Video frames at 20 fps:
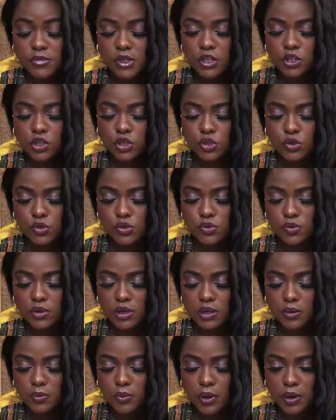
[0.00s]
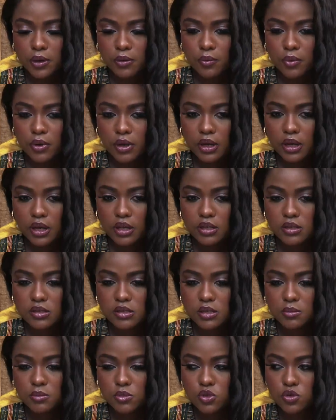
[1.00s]
issues really where Kenyans
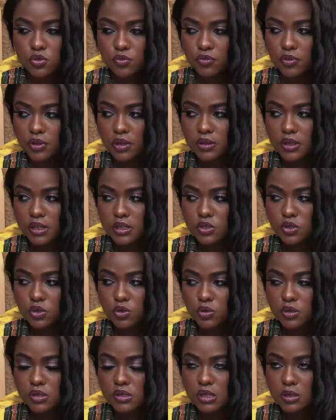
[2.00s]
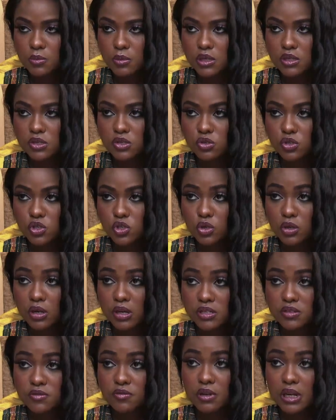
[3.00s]
seem to feel that this administration
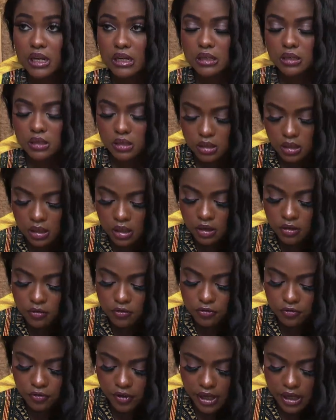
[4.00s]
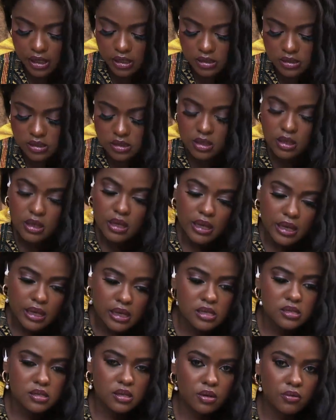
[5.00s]
has flatly failed.
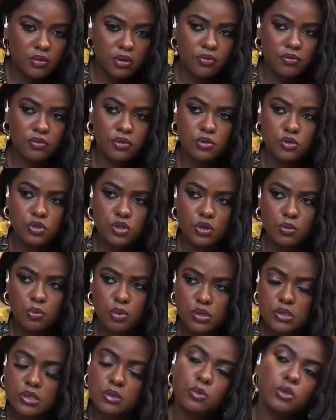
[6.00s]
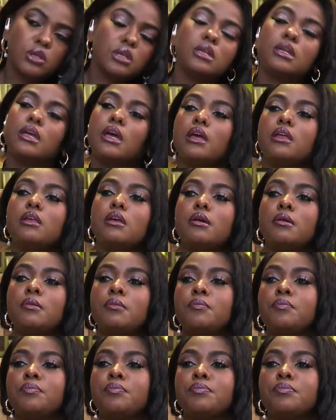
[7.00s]
Is a revolution possible in Kenya?
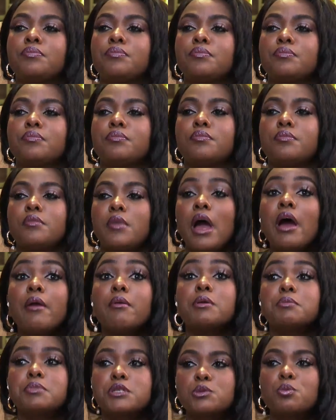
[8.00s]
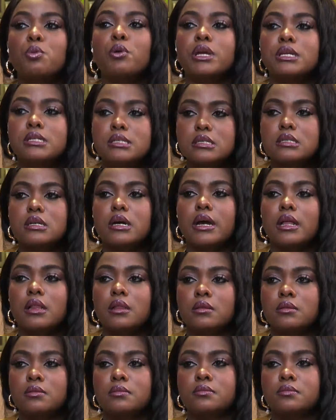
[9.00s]
Arab Spring style?